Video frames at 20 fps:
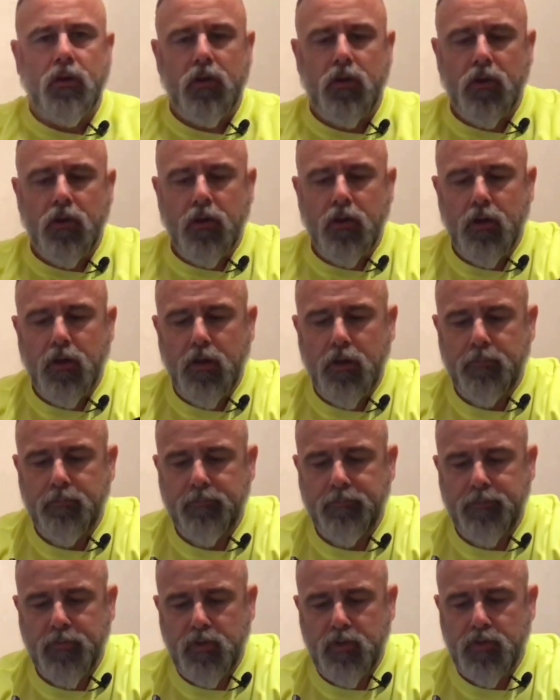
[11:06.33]
You
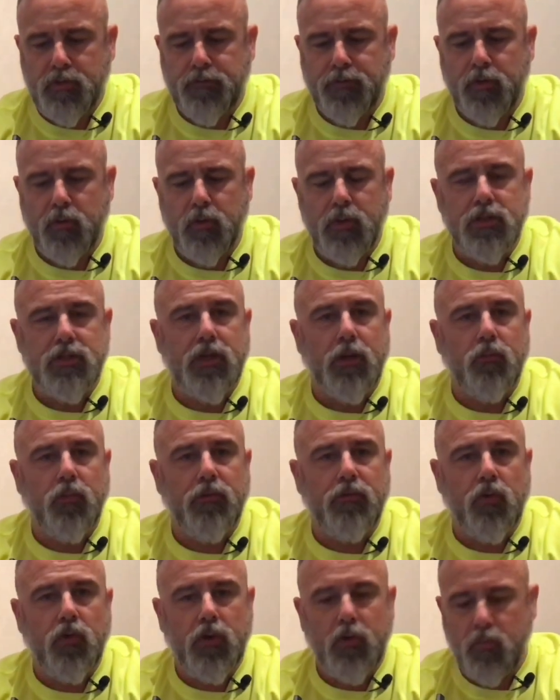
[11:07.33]
just fill this up with
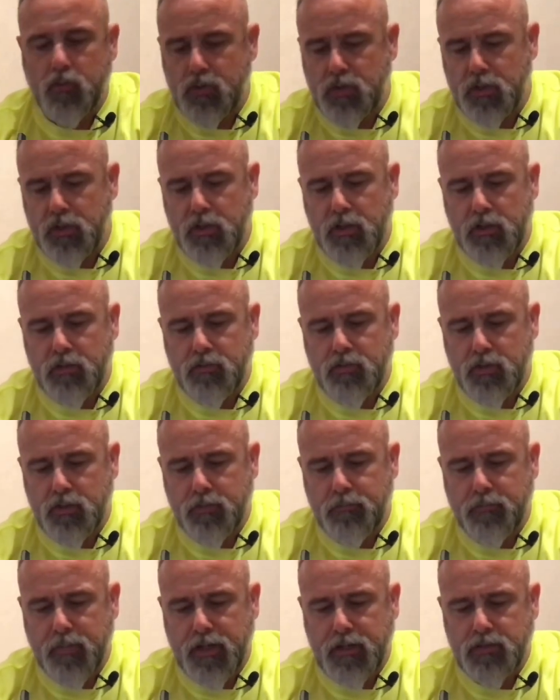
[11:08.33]
oil to the
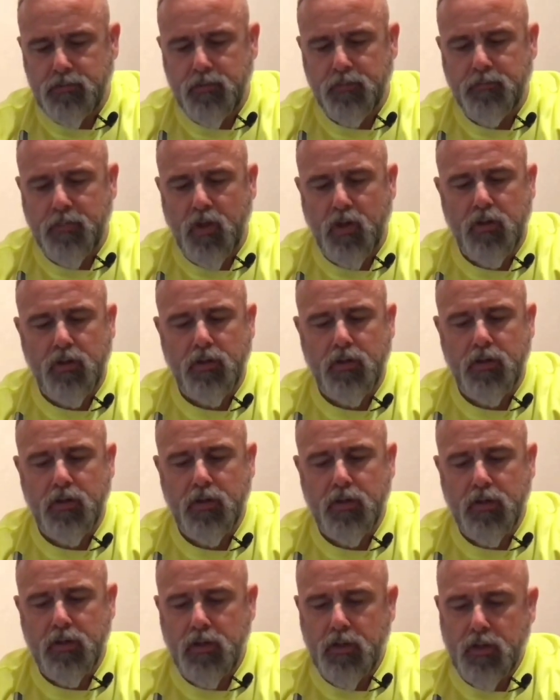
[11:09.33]
maximum mark,
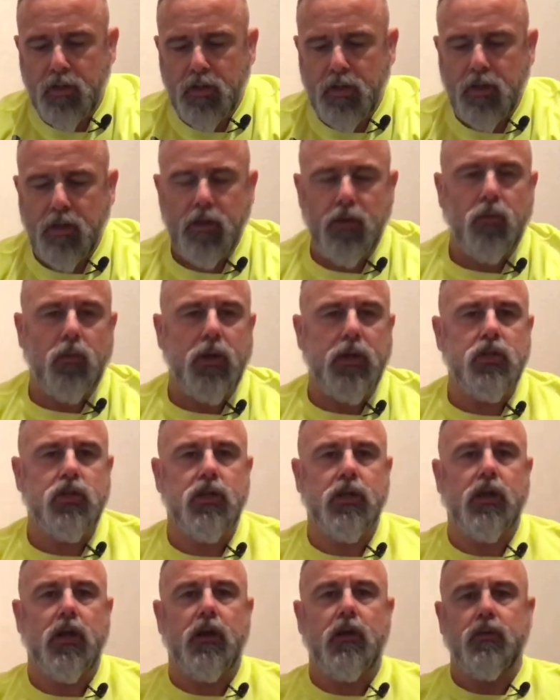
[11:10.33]
and away she
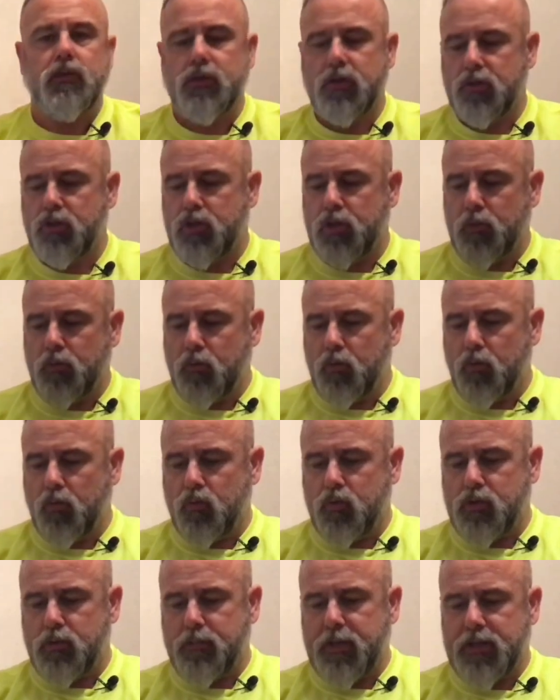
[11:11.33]
goes, and she will
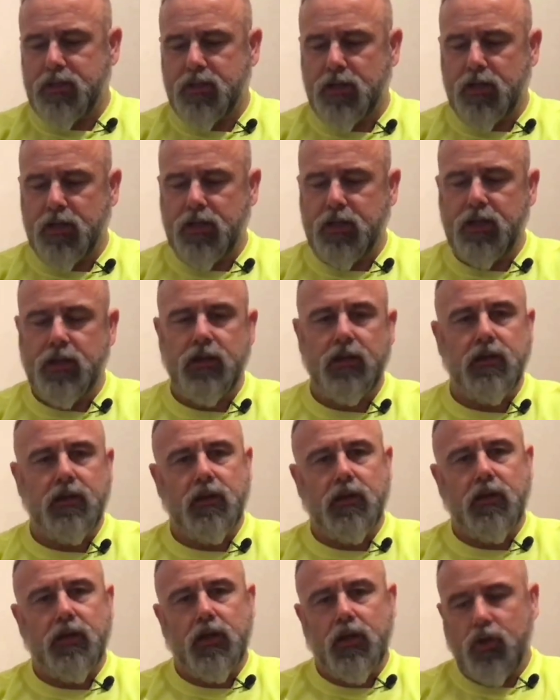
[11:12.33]
automatically
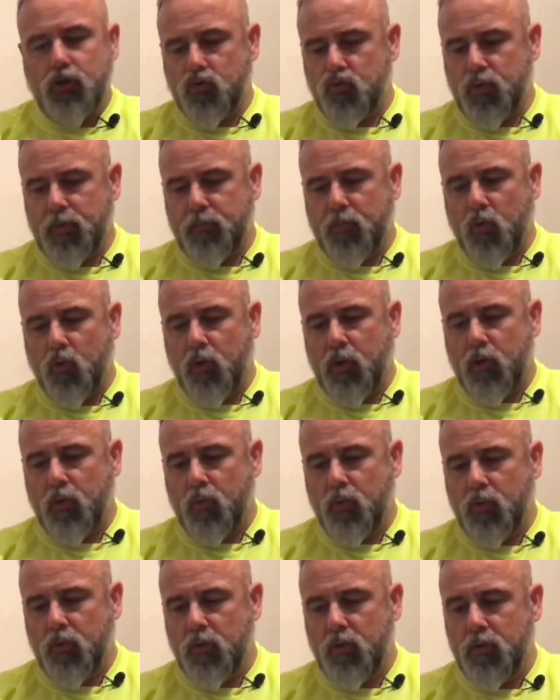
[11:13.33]
drip
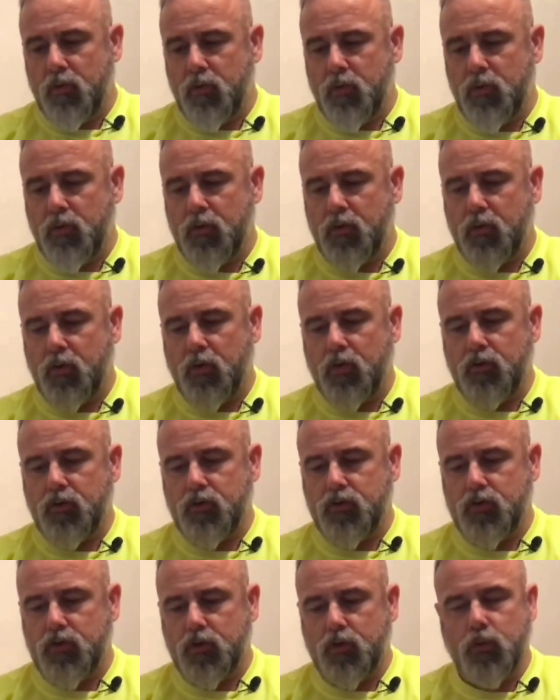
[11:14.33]
oil
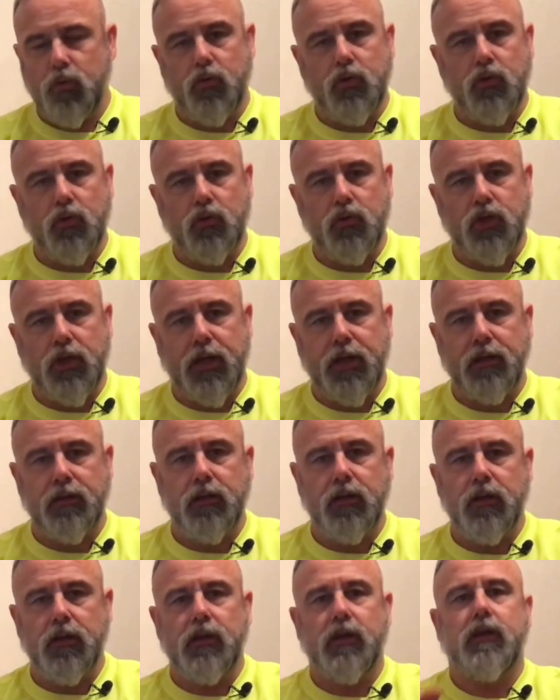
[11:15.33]
onto your chain.
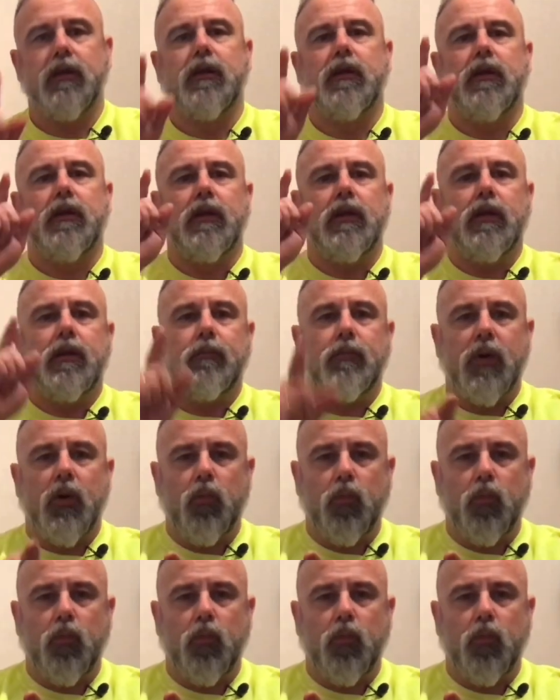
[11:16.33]
But